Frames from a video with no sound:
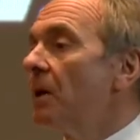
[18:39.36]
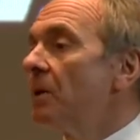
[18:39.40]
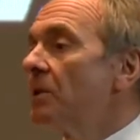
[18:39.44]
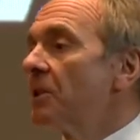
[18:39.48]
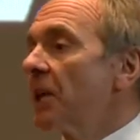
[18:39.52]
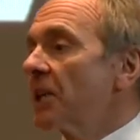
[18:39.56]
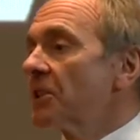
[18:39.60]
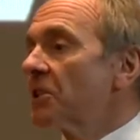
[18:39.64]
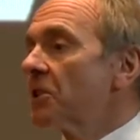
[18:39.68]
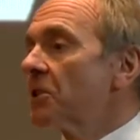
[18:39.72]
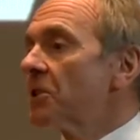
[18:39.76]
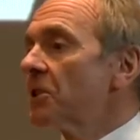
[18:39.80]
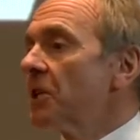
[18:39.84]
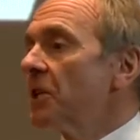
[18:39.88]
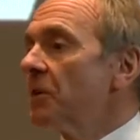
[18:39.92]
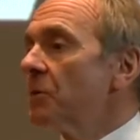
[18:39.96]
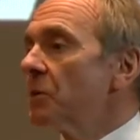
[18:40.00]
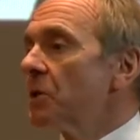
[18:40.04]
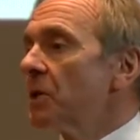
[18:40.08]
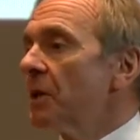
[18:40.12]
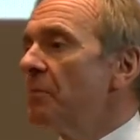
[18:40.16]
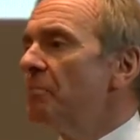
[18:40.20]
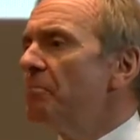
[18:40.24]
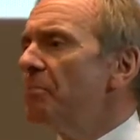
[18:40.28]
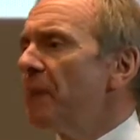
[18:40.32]
Texas City
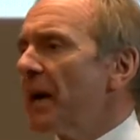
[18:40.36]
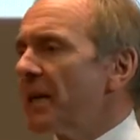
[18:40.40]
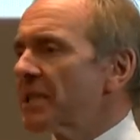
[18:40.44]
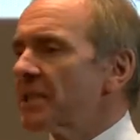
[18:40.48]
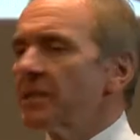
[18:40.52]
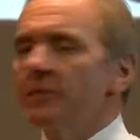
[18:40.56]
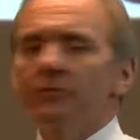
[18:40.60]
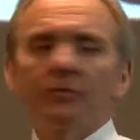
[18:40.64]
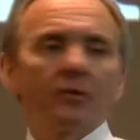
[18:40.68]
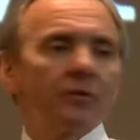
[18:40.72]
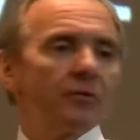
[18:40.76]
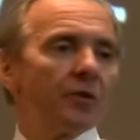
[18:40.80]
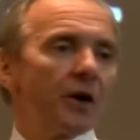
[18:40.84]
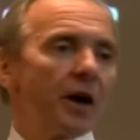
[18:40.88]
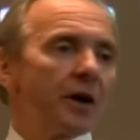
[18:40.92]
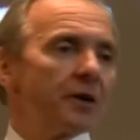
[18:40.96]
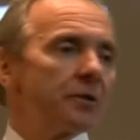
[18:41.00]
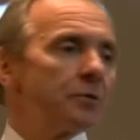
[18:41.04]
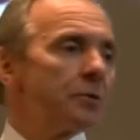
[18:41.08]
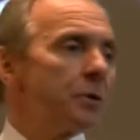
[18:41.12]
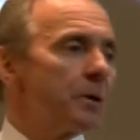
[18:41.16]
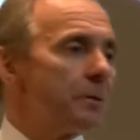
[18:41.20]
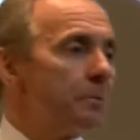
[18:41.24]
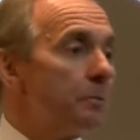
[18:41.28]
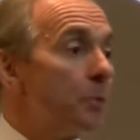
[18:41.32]
was a massive
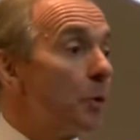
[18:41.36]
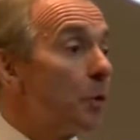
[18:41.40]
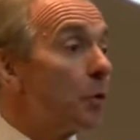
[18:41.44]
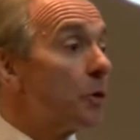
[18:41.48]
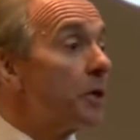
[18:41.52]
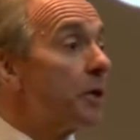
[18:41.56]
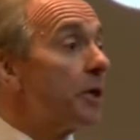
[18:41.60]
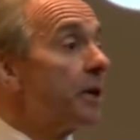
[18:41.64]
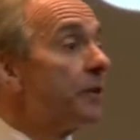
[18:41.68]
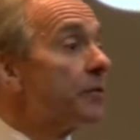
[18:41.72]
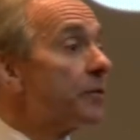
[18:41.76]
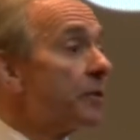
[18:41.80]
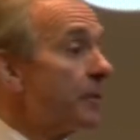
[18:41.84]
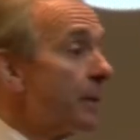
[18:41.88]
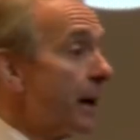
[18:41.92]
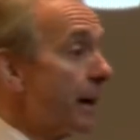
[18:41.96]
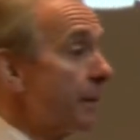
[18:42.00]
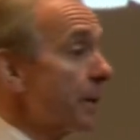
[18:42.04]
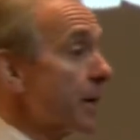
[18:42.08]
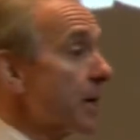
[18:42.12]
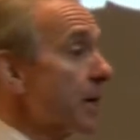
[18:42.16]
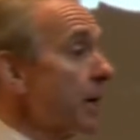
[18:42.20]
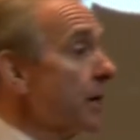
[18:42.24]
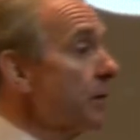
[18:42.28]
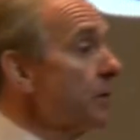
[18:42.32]
refinery. We had bought it in from
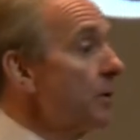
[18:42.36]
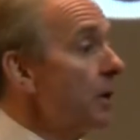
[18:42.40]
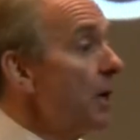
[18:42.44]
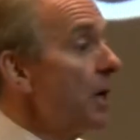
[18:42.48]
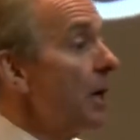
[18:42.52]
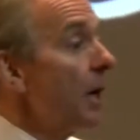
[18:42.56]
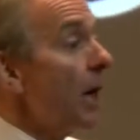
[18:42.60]
Amoco.